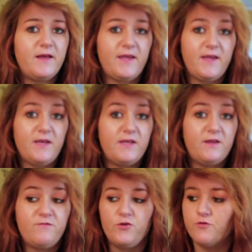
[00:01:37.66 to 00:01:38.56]
Again,
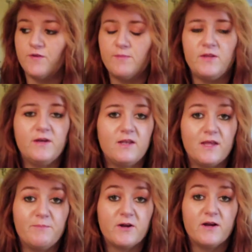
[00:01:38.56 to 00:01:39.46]
if your family doesn't
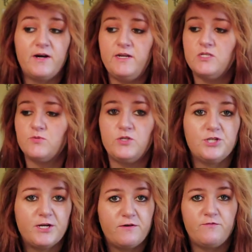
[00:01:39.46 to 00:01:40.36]
like pecans,
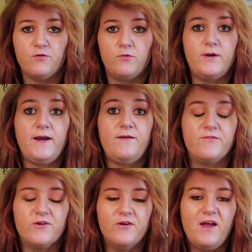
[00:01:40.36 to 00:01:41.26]
switch it out for
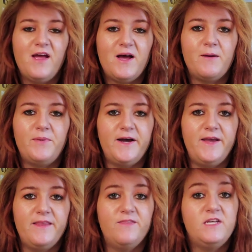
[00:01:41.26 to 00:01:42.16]
whatever.
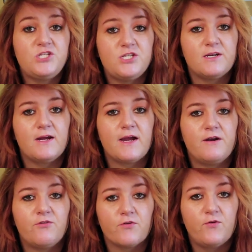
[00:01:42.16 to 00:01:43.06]
But this year I
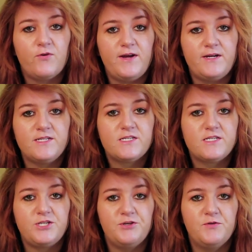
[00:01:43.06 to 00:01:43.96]
got a
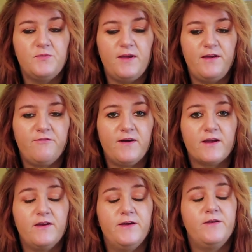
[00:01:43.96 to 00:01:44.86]
request to if
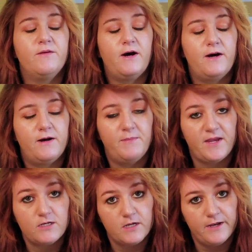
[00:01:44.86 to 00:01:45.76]
I could uh,
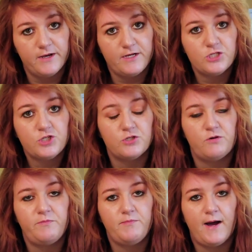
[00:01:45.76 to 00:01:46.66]
make an
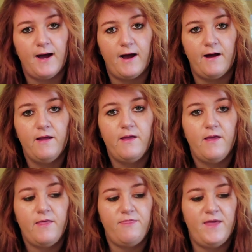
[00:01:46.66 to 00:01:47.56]
additional pie
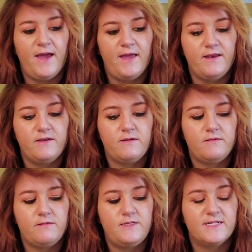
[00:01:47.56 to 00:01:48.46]
that
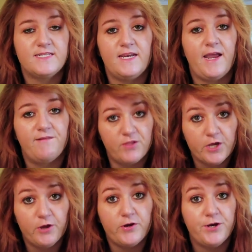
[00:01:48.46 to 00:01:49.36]
doesn't have the
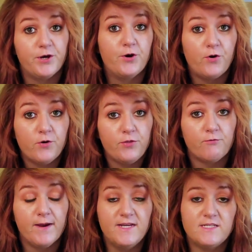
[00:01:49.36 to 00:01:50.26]
coconut or
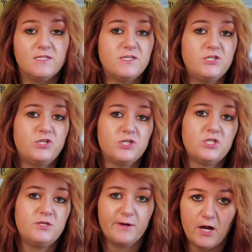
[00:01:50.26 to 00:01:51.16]
the raisins. It's
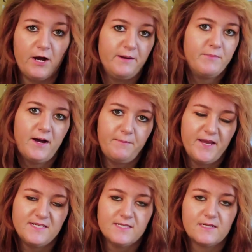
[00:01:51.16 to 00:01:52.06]
just a pecan pie,
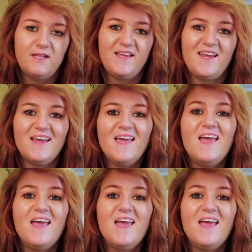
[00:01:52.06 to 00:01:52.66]
basically.